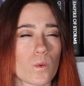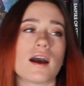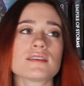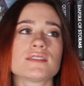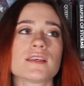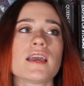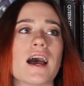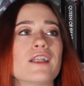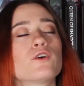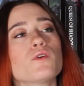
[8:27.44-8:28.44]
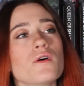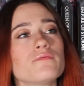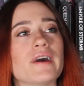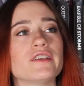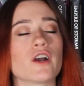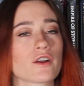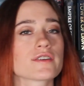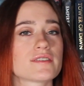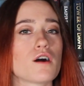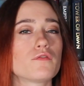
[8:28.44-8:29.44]
Honestly, I don't know if my younger
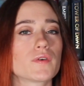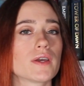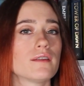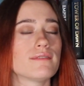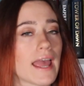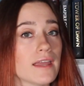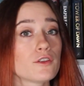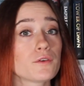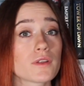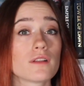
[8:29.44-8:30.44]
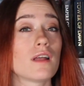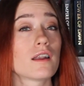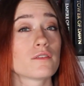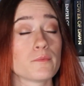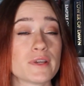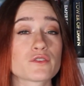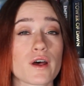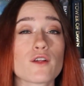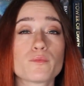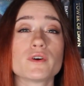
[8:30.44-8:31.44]
self could have handled a lot of the mental
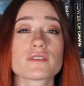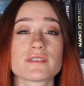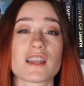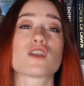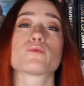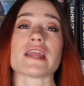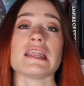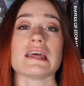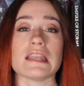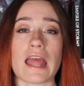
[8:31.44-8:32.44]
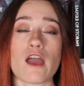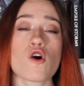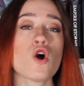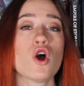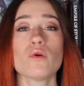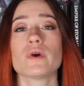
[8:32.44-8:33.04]
health books that I read now,